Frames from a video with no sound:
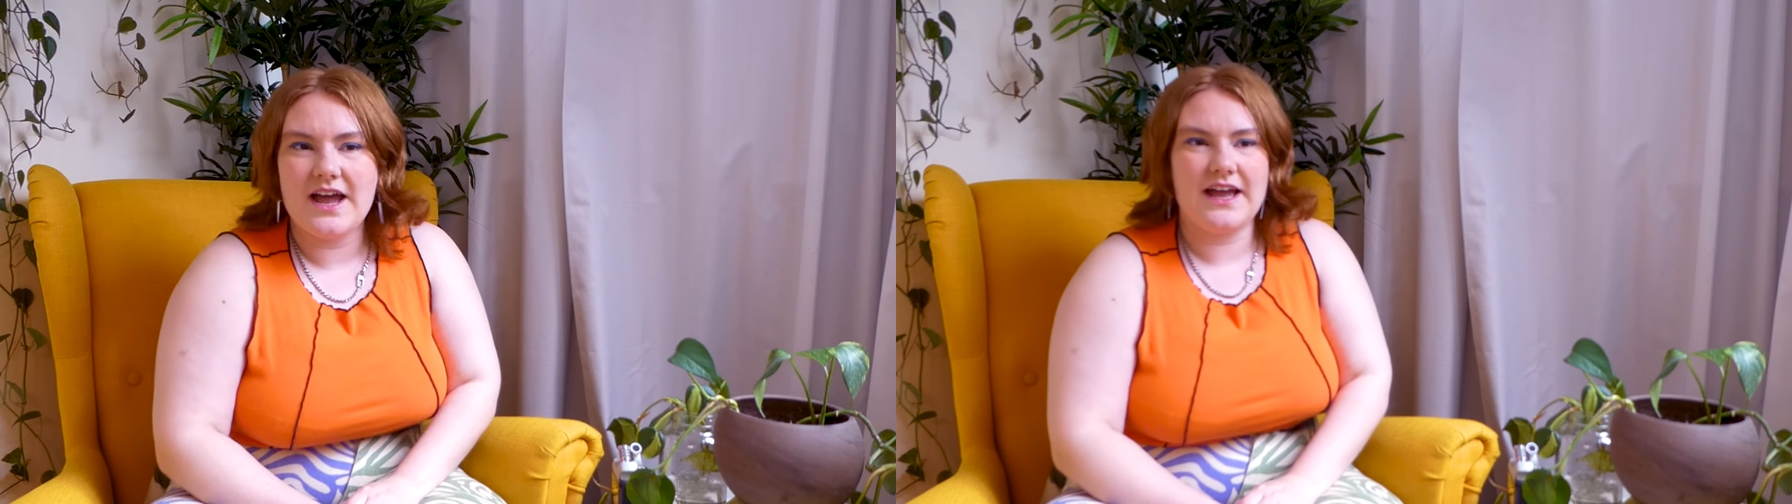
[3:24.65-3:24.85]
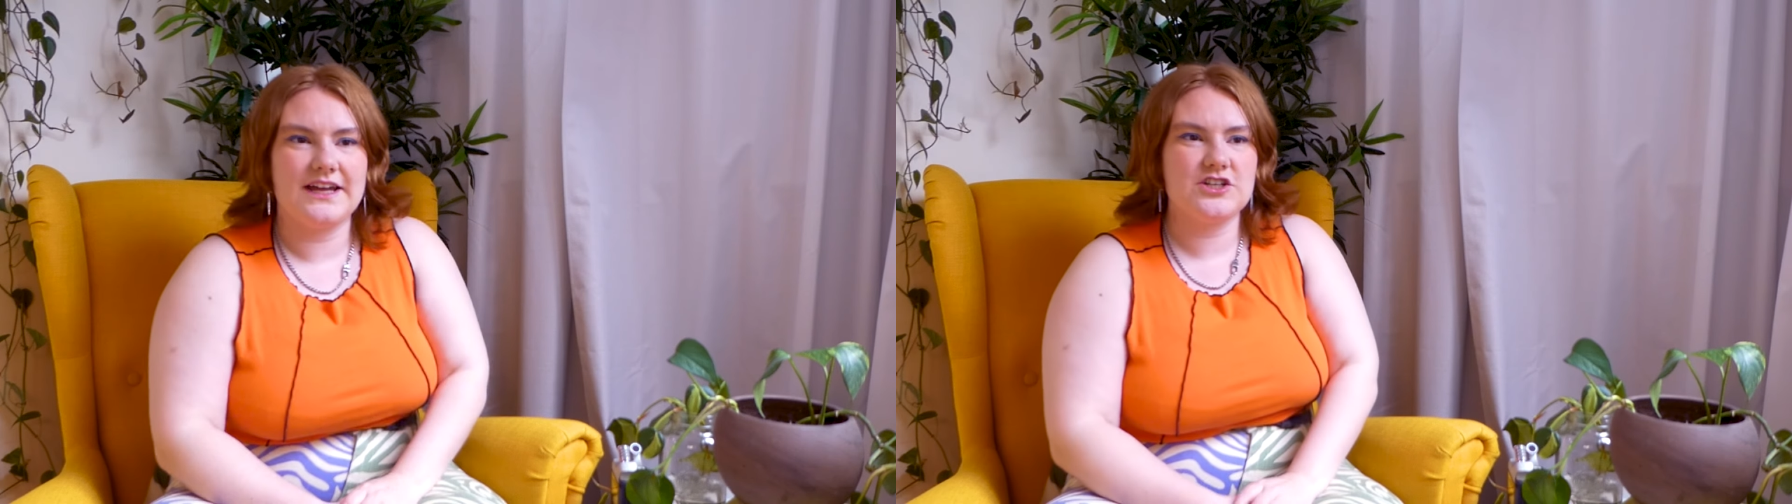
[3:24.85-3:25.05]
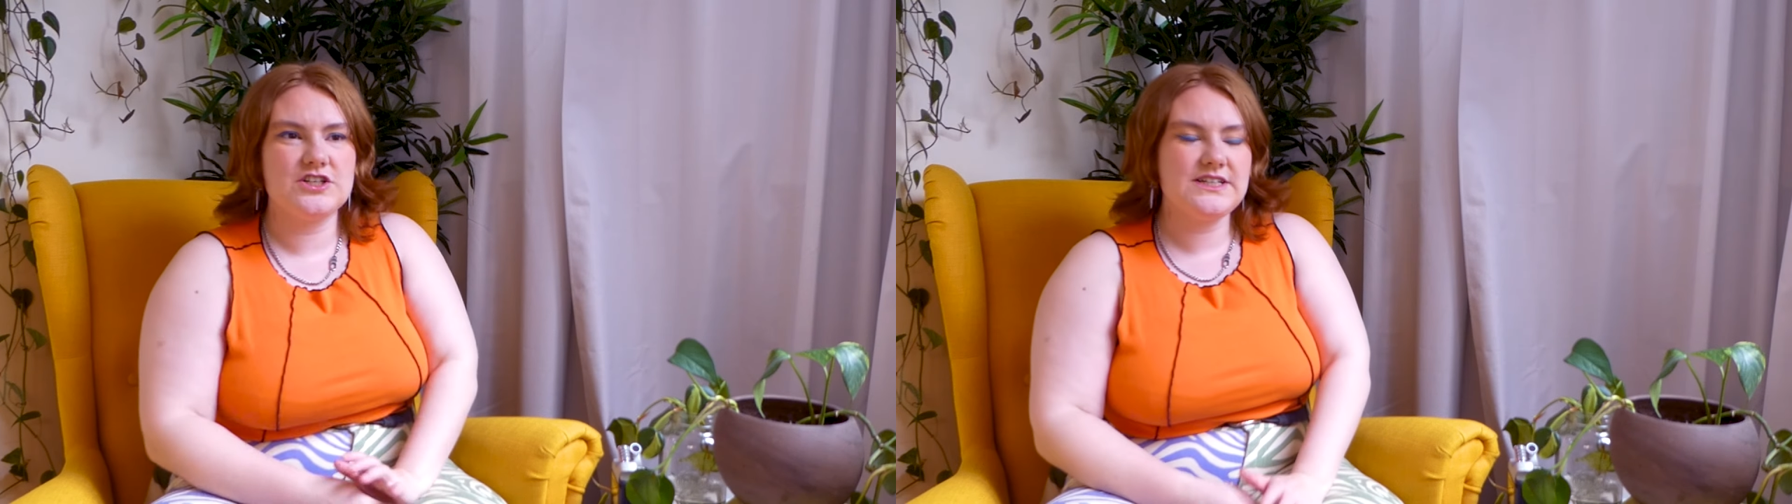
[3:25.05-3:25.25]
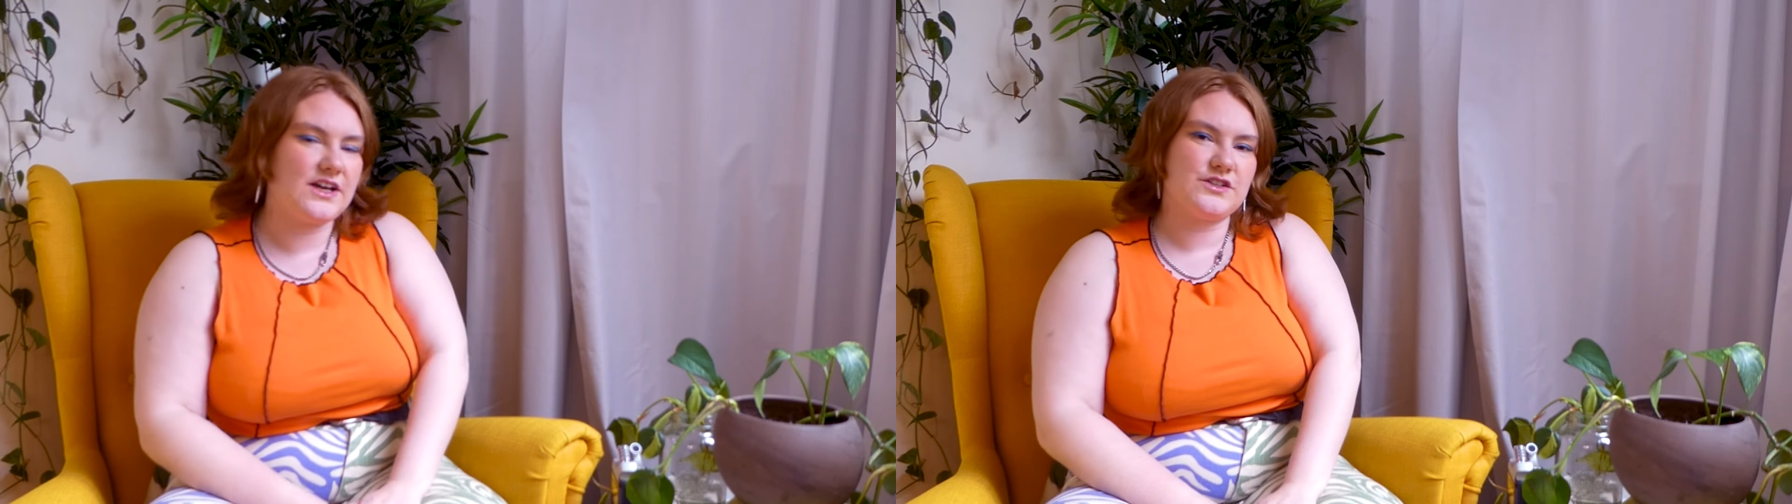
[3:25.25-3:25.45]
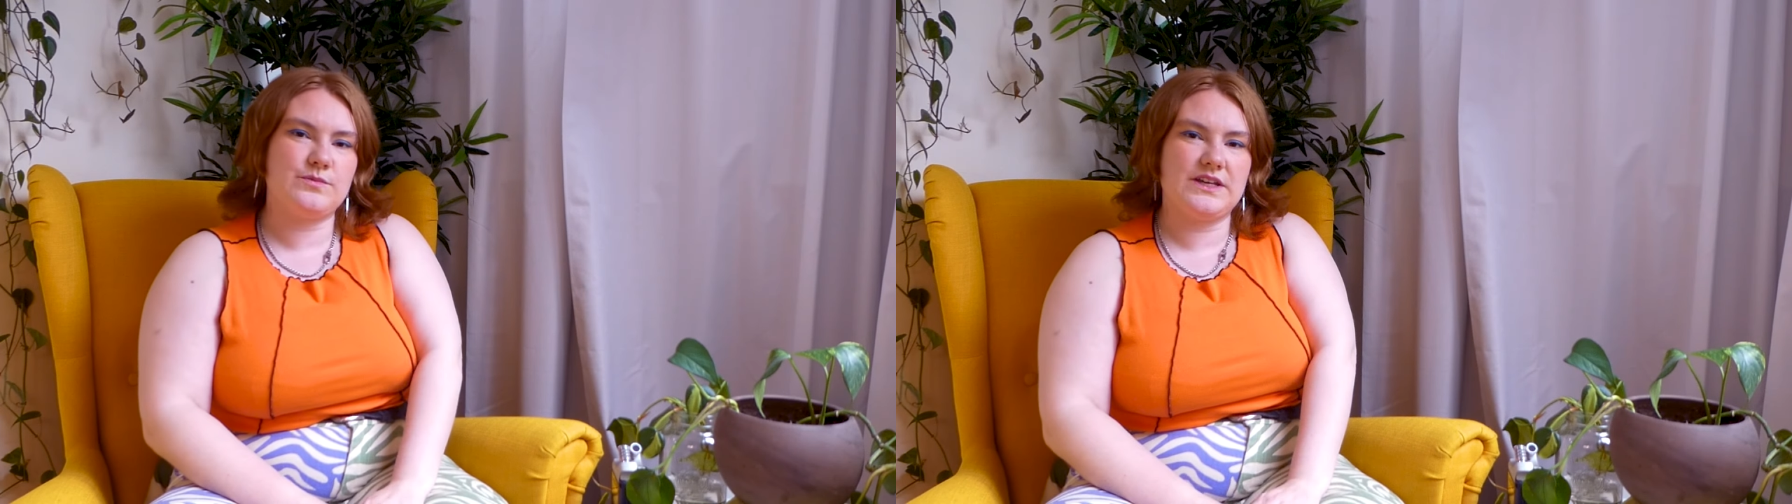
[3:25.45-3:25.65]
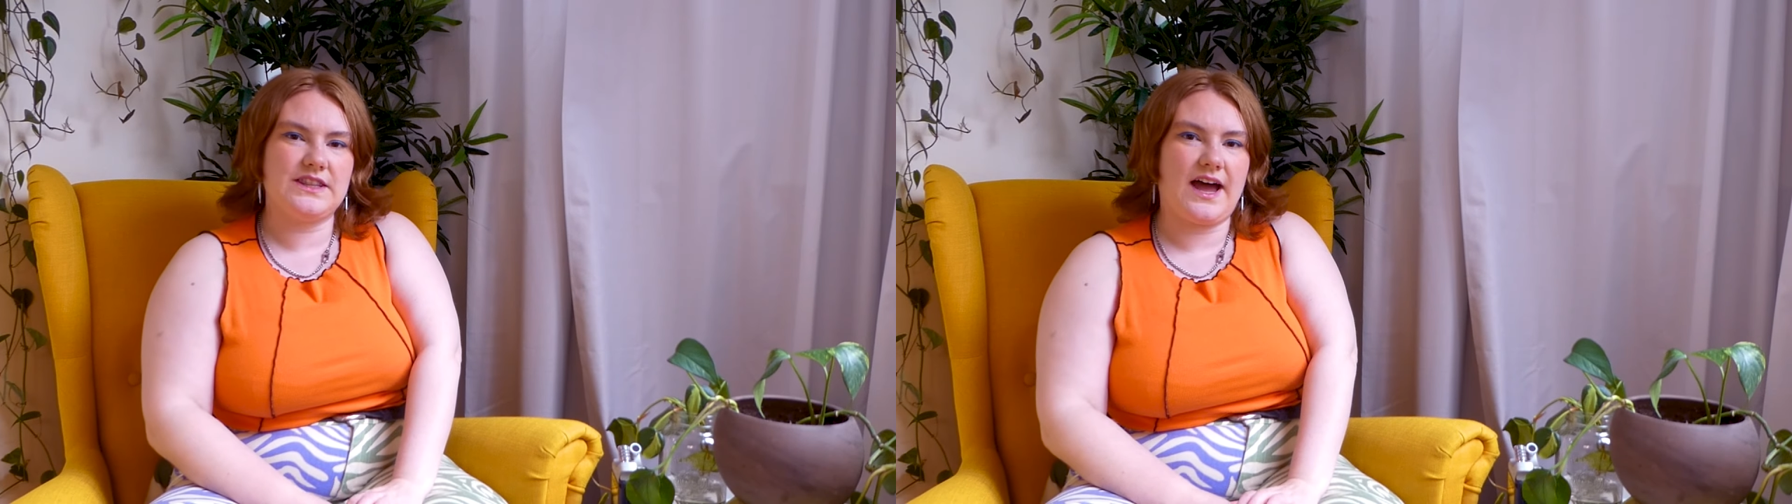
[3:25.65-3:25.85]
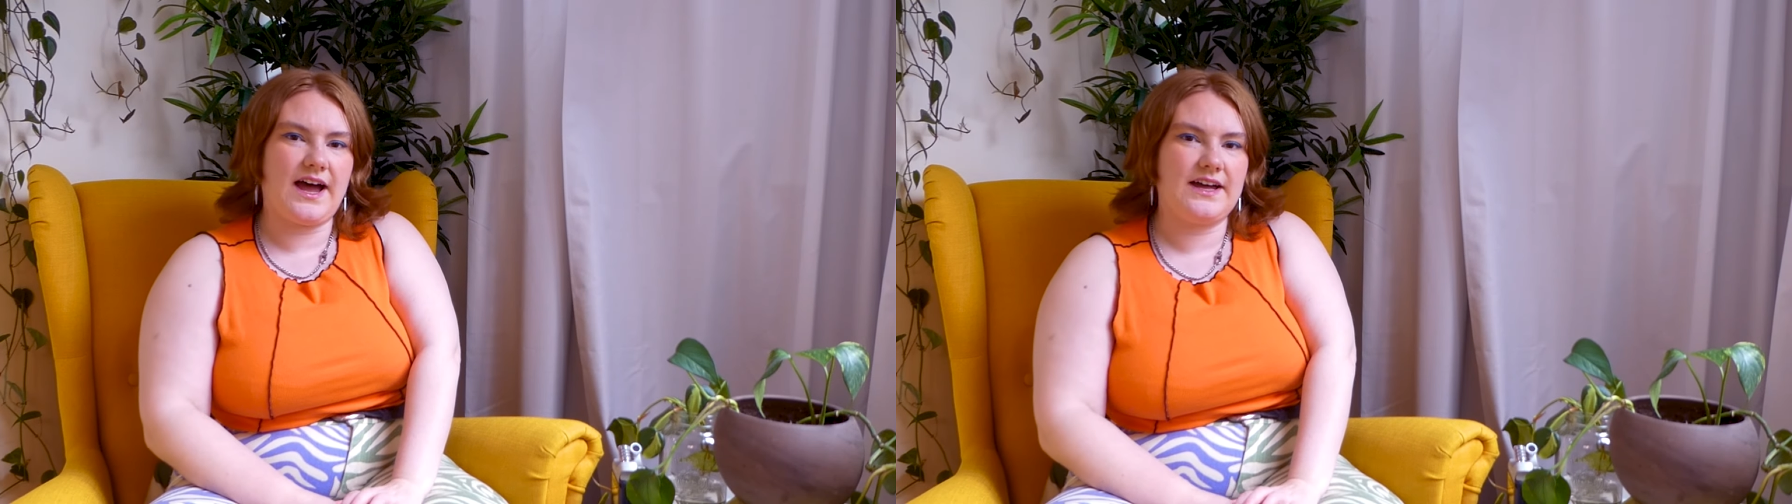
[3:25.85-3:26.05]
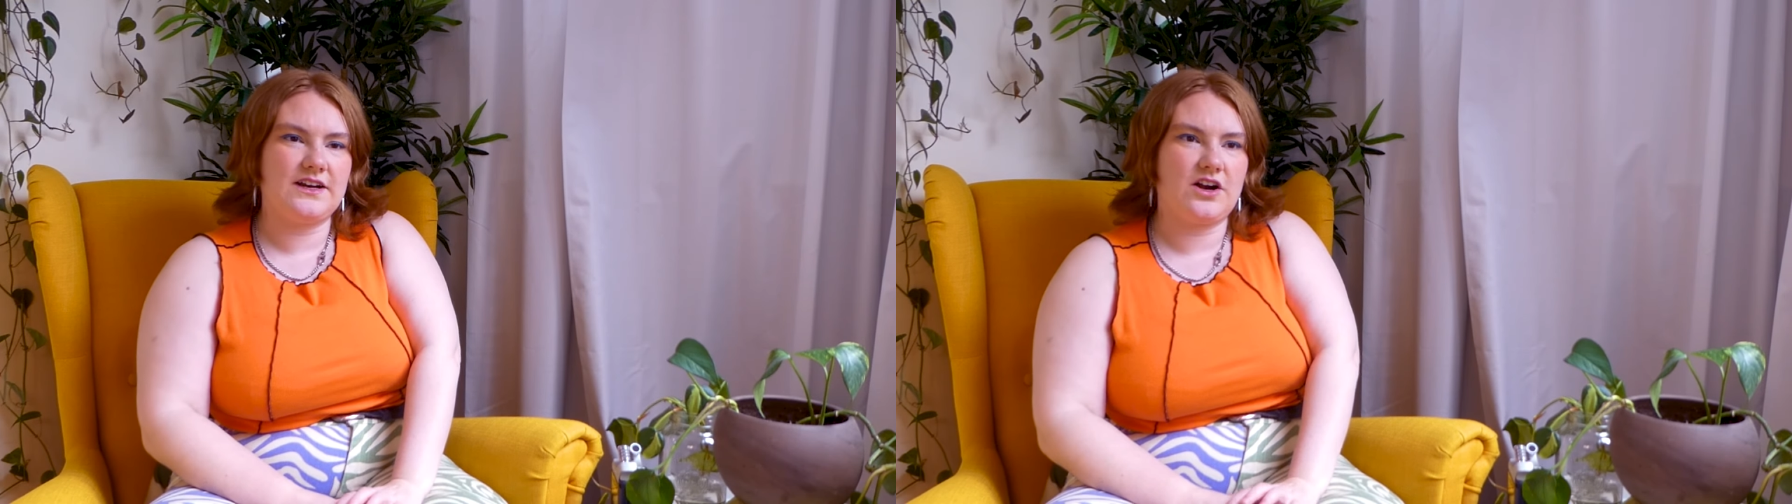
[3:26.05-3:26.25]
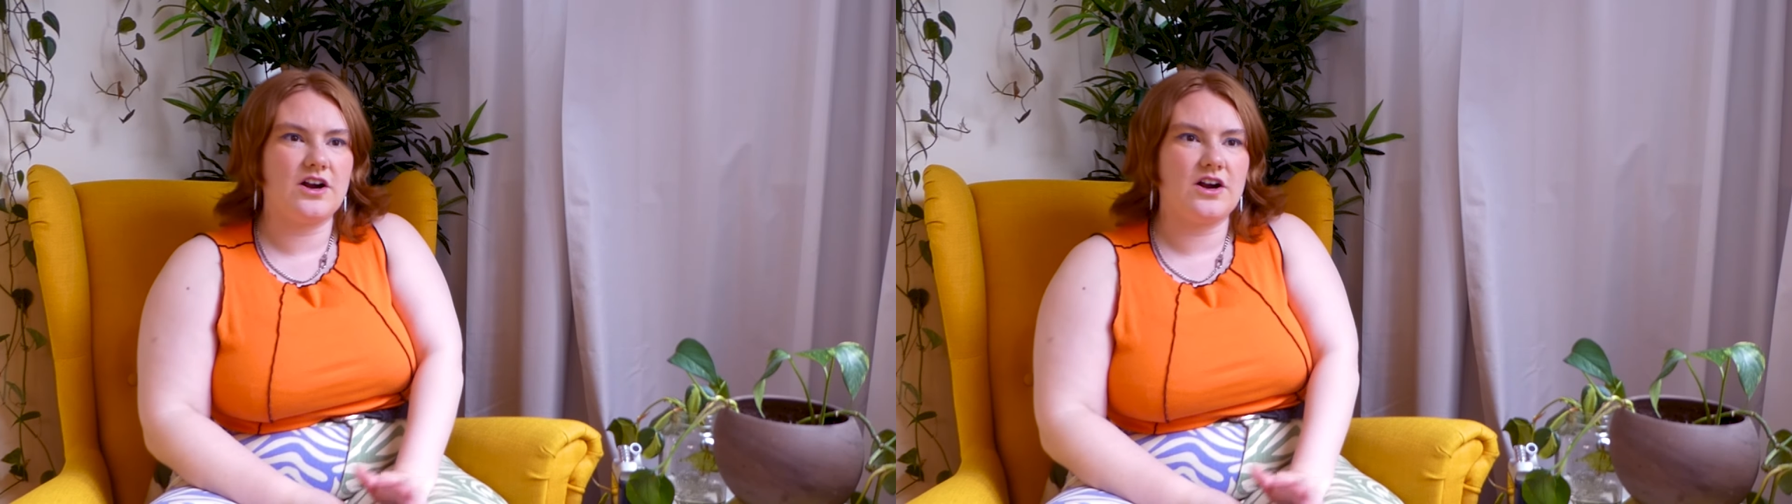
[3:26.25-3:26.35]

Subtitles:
and she tells me that